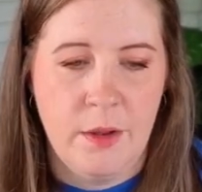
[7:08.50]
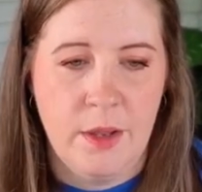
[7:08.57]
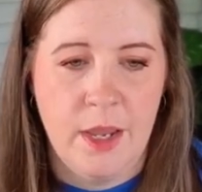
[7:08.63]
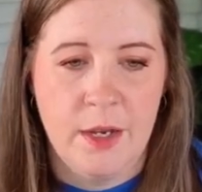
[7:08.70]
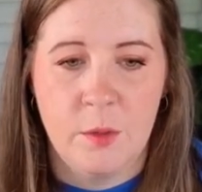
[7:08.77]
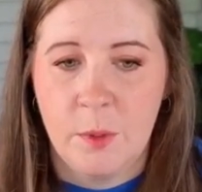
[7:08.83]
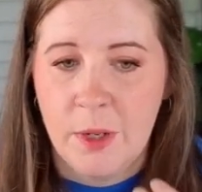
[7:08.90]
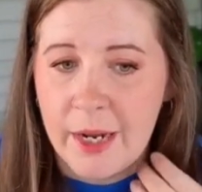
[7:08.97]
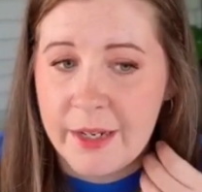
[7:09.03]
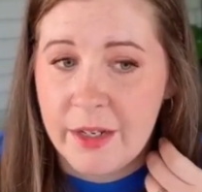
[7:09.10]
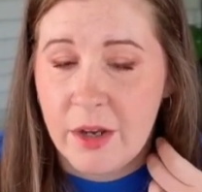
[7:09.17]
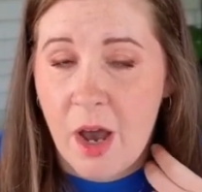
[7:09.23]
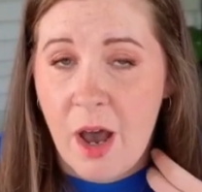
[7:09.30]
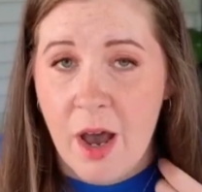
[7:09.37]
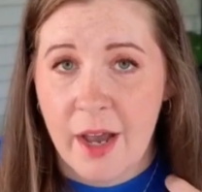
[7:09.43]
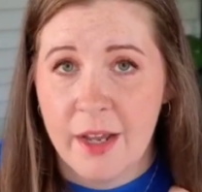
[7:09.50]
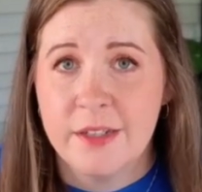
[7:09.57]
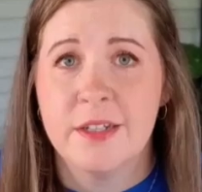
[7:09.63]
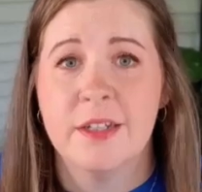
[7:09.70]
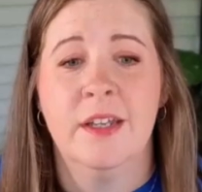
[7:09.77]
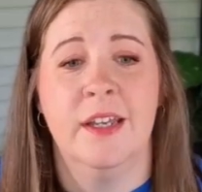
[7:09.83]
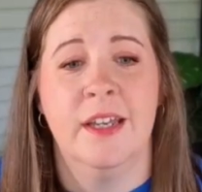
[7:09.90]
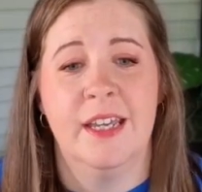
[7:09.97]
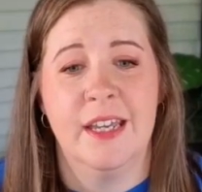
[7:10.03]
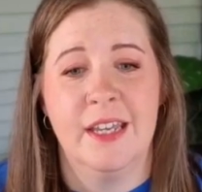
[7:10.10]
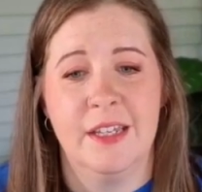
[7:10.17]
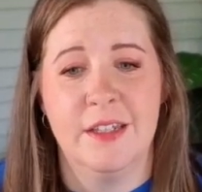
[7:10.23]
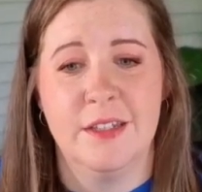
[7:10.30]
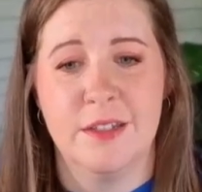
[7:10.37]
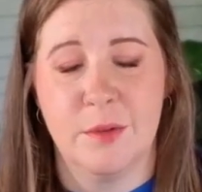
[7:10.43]
and what I got
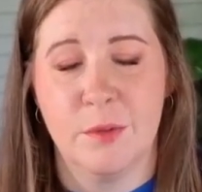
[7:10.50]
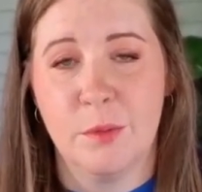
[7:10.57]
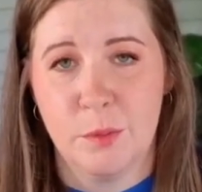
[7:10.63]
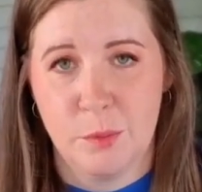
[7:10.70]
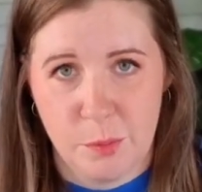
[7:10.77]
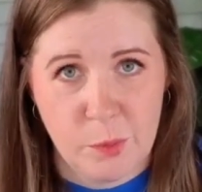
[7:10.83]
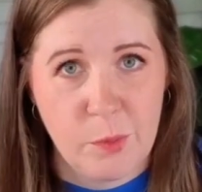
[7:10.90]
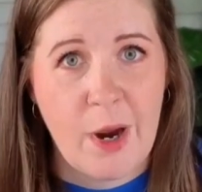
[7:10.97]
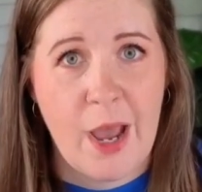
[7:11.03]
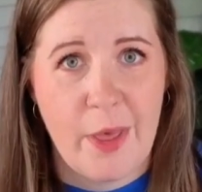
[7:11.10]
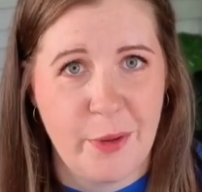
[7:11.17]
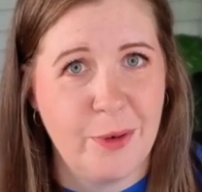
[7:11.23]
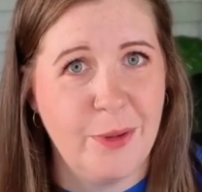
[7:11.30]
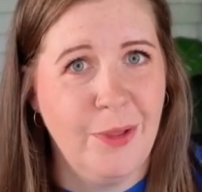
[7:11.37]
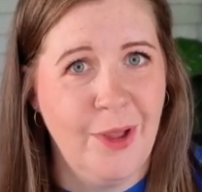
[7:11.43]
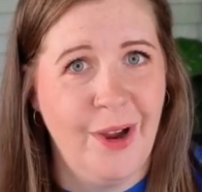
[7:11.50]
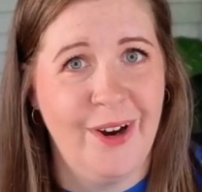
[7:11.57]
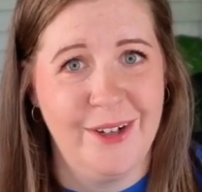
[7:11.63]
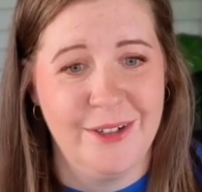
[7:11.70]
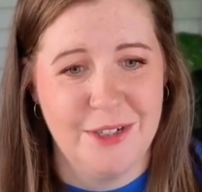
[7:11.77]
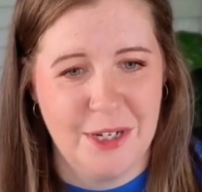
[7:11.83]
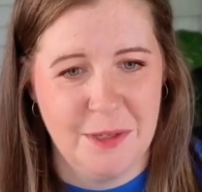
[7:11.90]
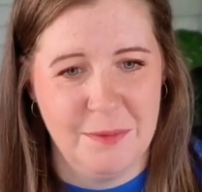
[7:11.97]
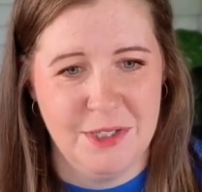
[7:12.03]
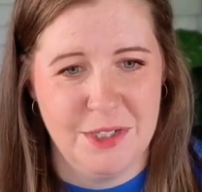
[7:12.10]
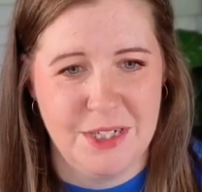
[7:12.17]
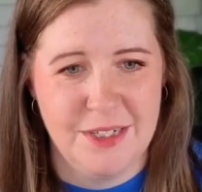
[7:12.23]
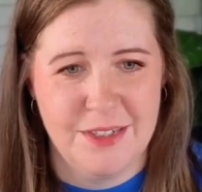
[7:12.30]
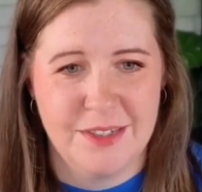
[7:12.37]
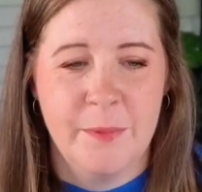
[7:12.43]
is rather large
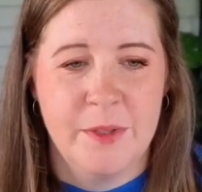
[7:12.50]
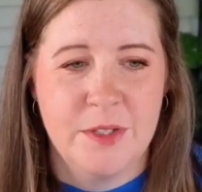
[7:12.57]
images.